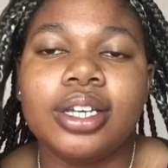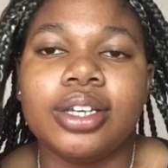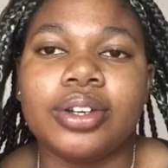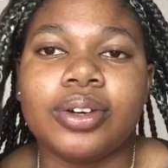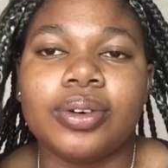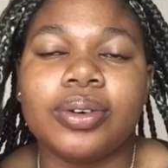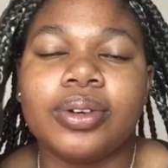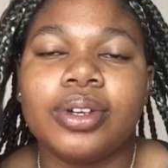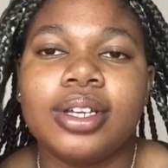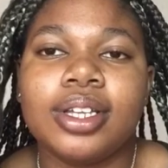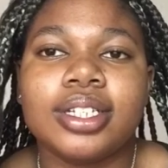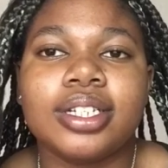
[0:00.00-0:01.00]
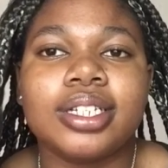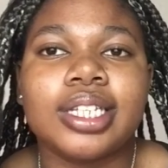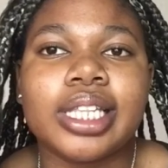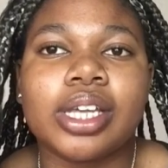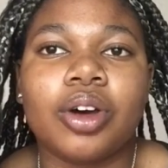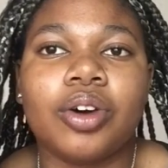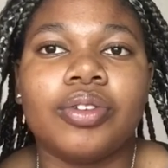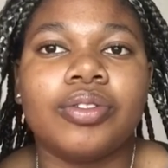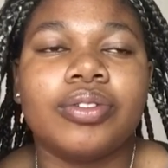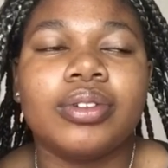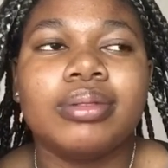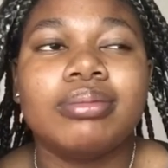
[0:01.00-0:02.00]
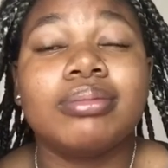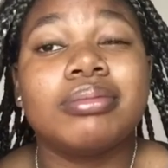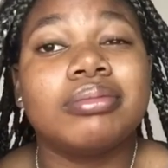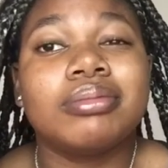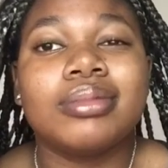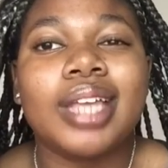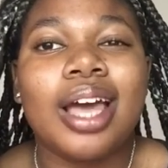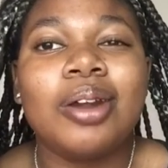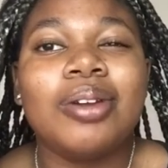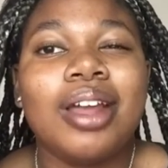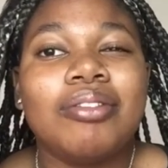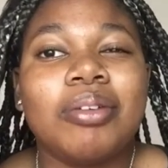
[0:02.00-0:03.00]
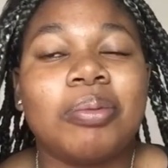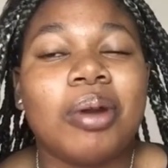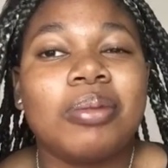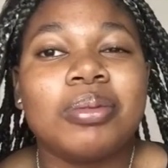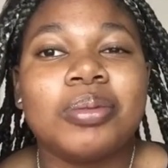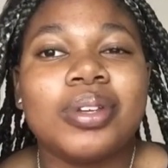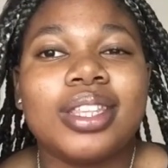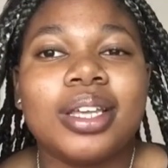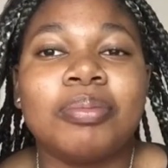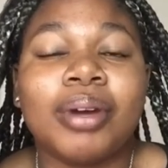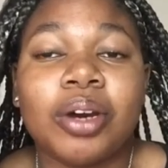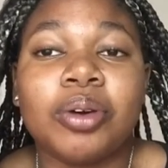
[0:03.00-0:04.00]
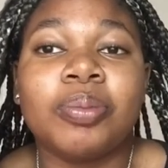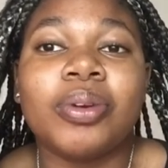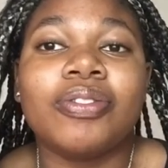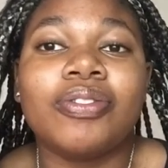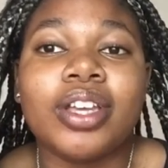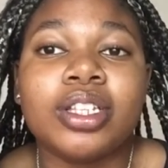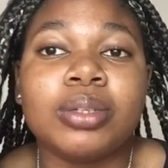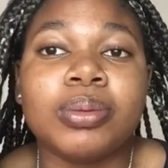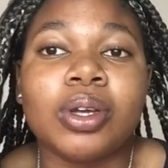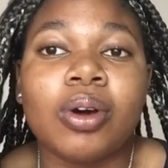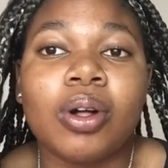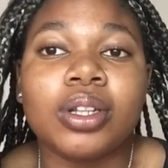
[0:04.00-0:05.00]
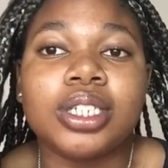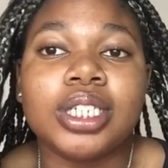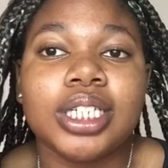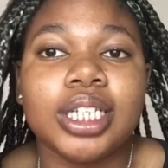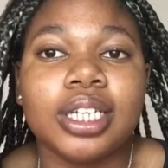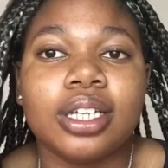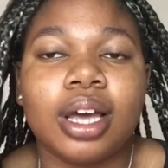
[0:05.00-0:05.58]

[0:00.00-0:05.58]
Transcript: You know, it's just a thing of, I don't have a problem with it, but I would prefer to be called she.